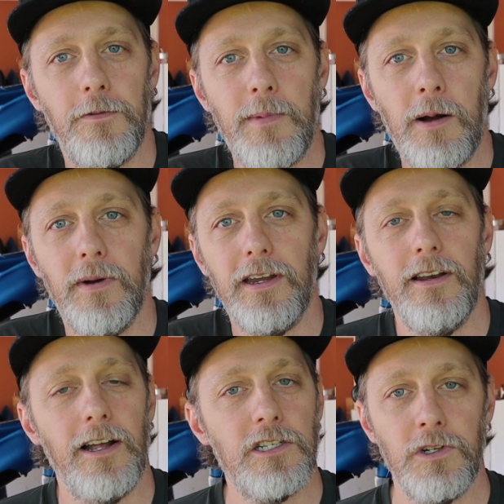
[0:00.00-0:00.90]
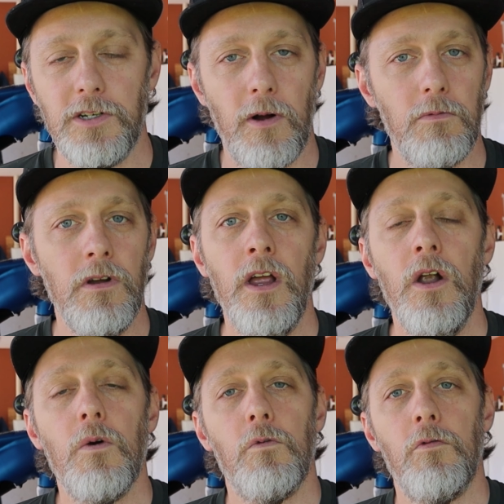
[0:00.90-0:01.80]
for mountain biking. I'd switch them out
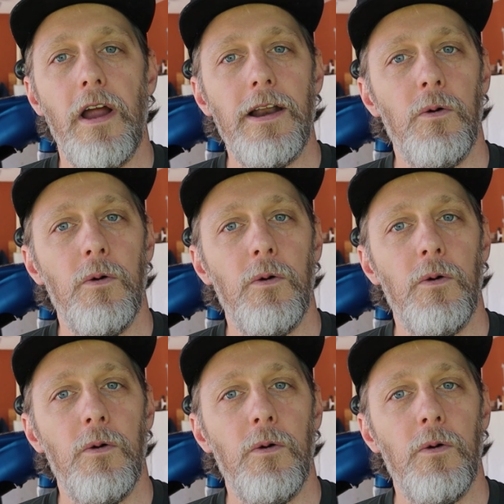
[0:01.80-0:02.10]
right